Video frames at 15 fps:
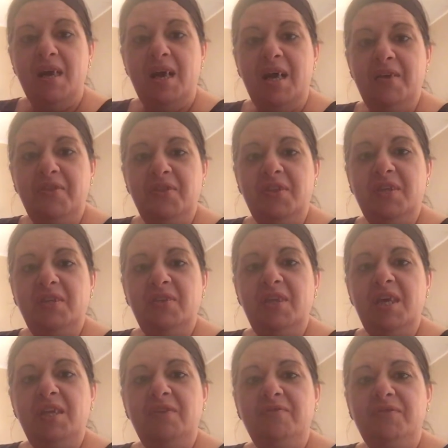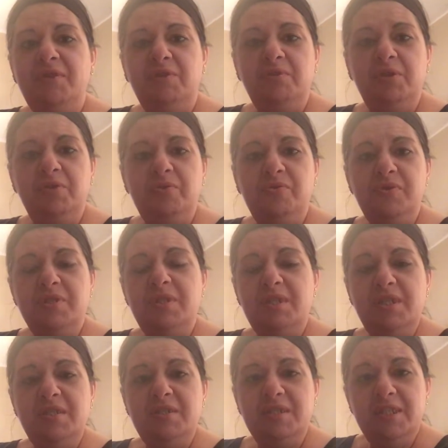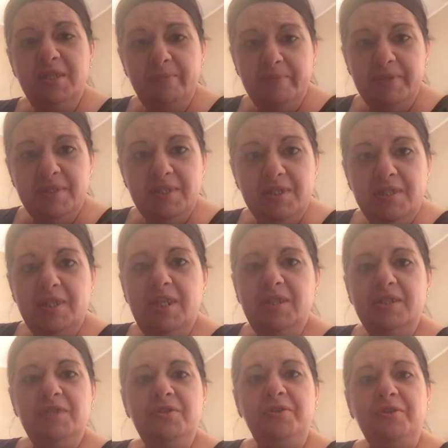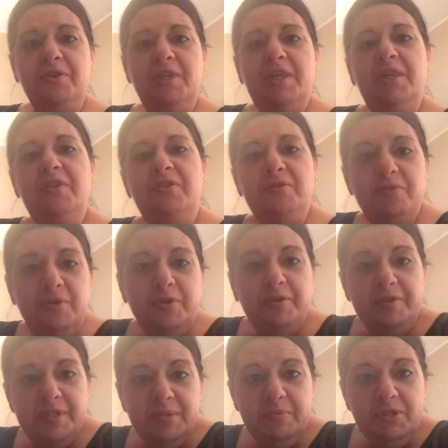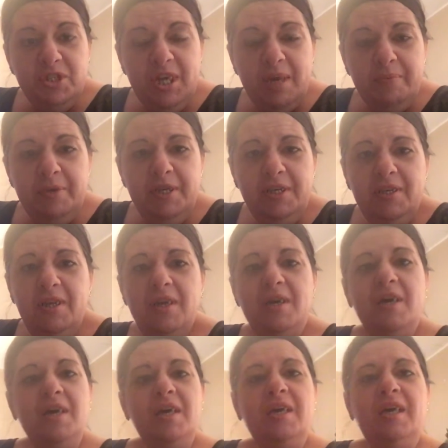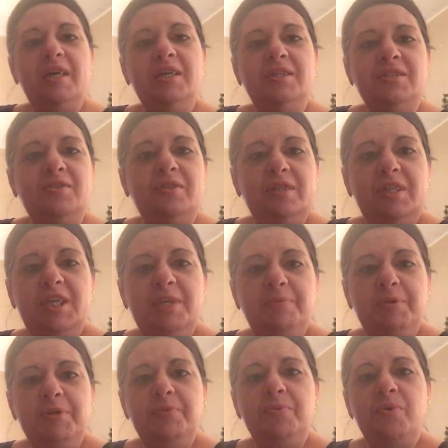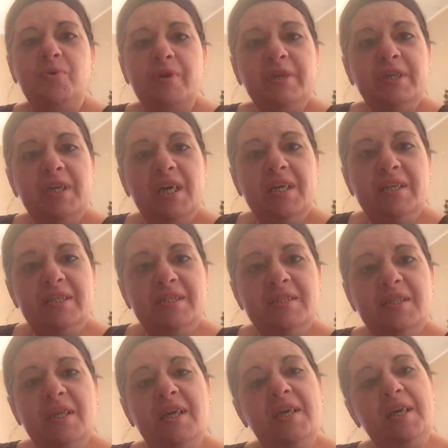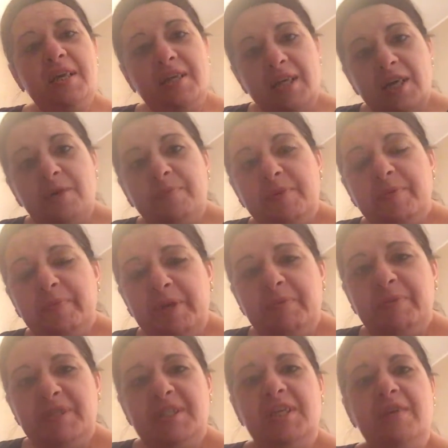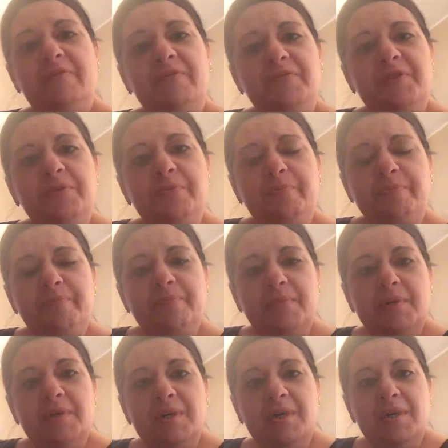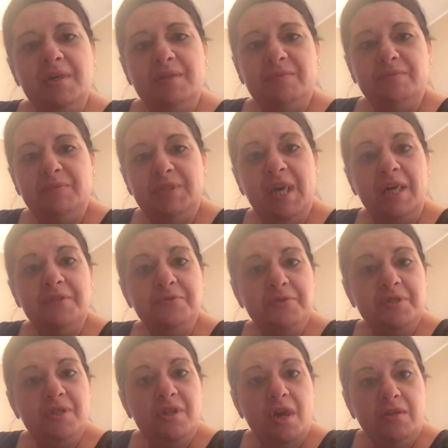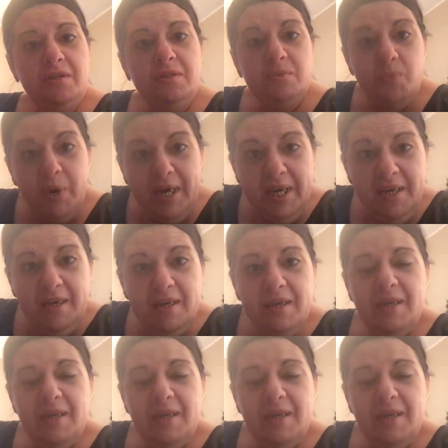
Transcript: I think that if you use these tips that you're going to get through your Christmas shopping. It's going to keep you organized and help you maybe save a few uh, dollars along the way.